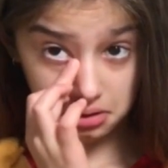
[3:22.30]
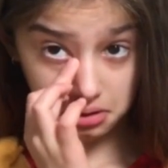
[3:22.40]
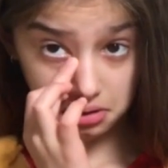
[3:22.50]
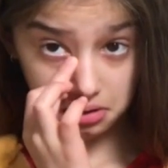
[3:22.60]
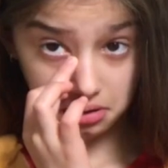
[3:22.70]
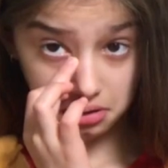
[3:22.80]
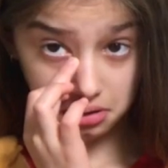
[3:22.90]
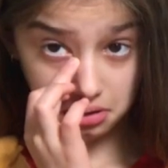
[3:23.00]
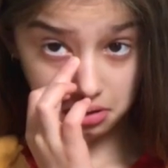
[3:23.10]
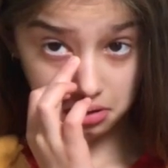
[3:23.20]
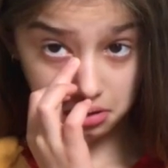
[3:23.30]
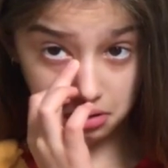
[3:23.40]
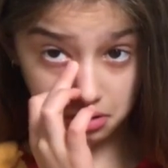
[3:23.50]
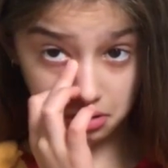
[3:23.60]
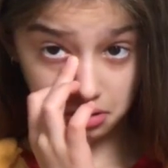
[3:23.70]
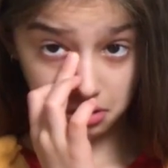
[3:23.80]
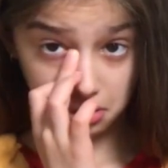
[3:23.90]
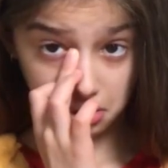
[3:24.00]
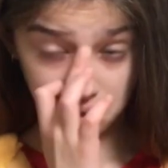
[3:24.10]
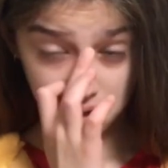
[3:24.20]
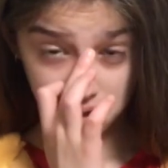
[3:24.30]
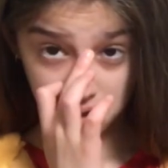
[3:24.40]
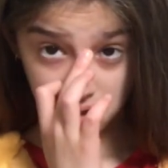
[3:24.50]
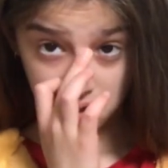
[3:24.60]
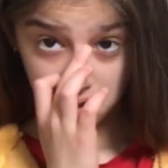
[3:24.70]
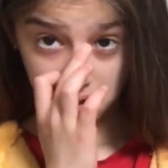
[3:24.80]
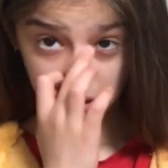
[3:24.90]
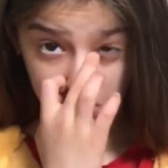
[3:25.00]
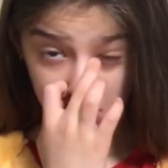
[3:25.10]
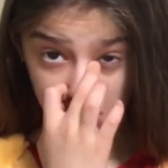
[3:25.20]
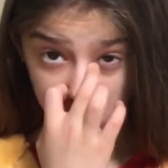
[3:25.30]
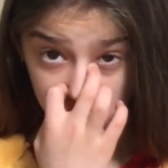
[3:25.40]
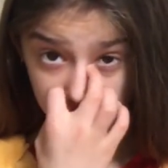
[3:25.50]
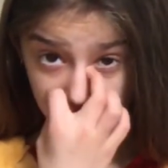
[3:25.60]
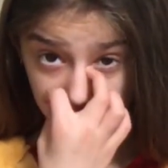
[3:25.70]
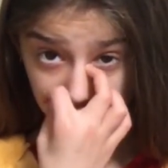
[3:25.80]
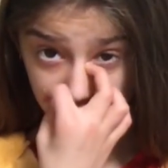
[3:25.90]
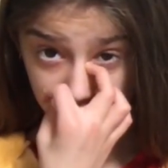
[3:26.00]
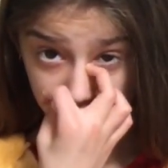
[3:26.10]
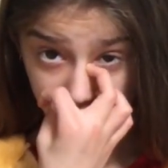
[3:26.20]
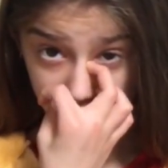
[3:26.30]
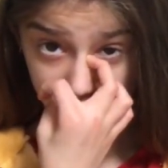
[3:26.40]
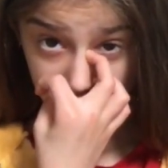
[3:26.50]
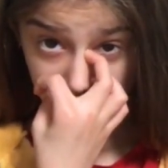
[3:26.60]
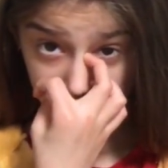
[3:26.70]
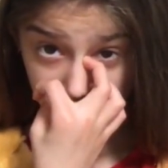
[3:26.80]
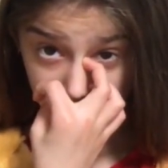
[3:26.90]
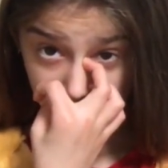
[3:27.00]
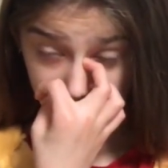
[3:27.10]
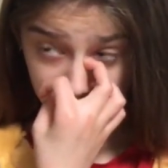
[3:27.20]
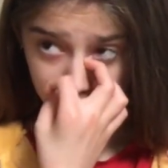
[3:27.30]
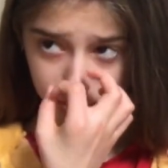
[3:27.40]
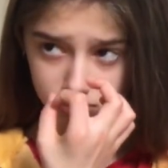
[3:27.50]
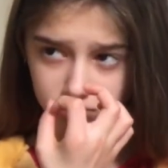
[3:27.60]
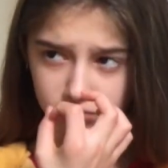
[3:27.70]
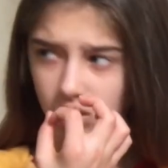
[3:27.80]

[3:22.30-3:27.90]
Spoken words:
The person shown says nothing.